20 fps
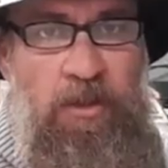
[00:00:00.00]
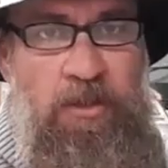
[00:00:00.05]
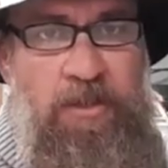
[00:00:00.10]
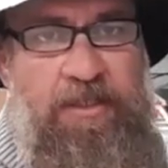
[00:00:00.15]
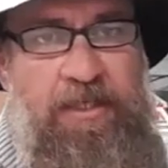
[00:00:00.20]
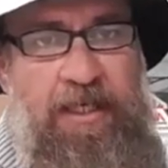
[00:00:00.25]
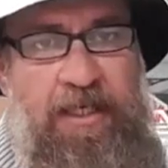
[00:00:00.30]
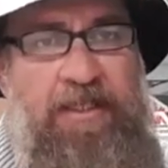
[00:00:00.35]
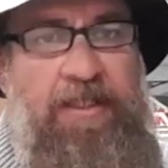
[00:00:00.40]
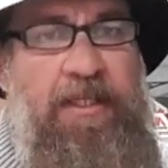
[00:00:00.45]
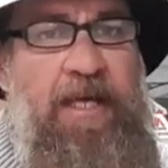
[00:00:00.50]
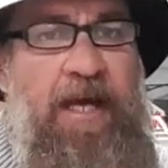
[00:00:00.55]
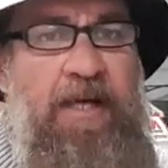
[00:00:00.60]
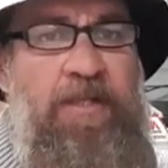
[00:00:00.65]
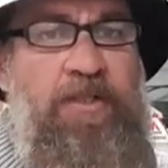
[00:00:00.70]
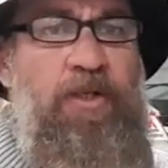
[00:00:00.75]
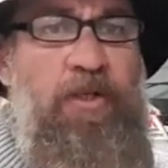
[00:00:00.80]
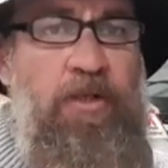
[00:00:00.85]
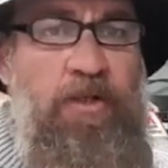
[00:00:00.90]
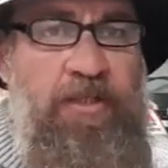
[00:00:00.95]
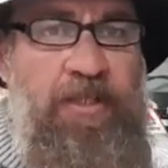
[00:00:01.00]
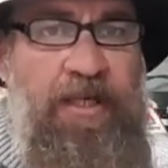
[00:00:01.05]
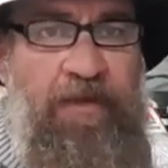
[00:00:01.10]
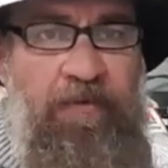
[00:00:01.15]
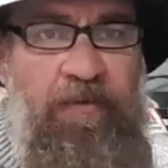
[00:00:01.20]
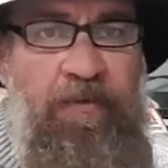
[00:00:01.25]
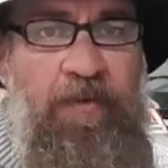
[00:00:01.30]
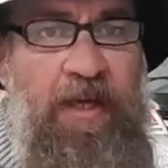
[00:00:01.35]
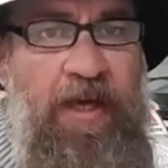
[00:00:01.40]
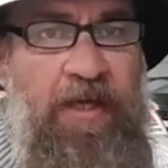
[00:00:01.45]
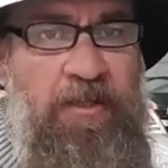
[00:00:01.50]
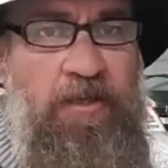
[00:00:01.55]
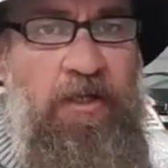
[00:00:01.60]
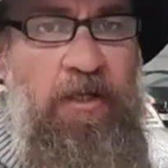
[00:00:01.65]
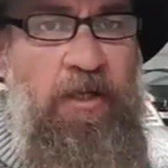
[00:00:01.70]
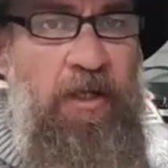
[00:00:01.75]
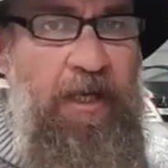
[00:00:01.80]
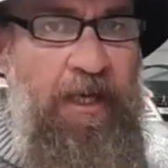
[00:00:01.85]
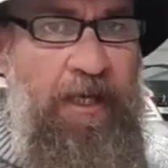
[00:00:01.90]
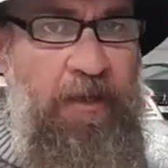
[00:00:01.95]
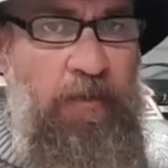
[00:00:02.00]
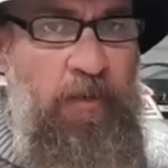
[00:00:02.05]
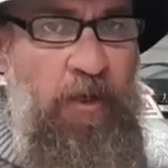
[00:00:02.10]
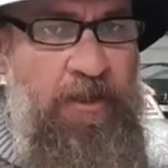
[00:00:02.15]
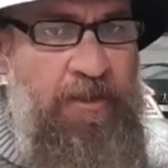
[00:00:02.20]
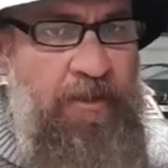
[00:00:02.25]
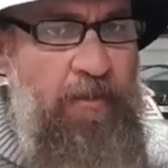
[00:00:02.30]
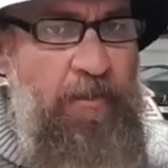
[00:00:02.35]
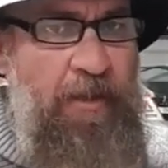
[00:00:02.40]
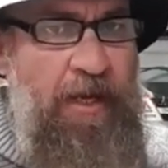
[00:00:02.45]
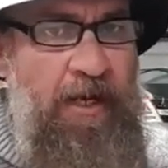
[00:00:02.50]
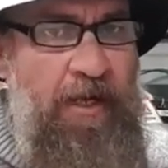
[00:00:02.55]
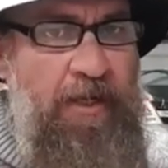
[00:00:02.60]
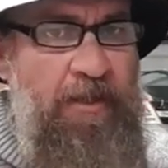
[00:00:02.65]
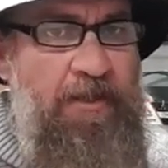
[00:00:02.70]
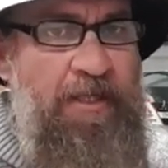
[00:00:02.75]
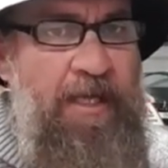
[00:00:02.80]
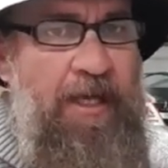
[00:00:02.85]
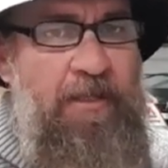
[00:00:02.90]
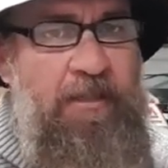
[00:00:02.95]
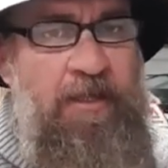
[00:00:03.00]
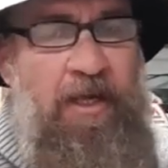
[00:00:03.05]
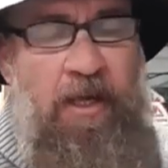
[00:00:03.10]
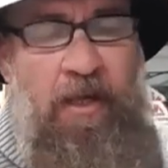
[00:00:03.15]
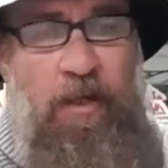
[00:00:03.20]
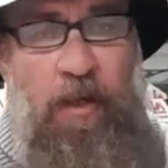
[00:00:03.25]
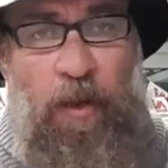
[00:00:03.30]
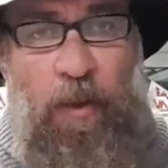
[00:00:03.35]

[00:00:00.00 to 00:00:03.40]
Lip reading: 6,000 or 7,000, Cleggy, what's the better detector?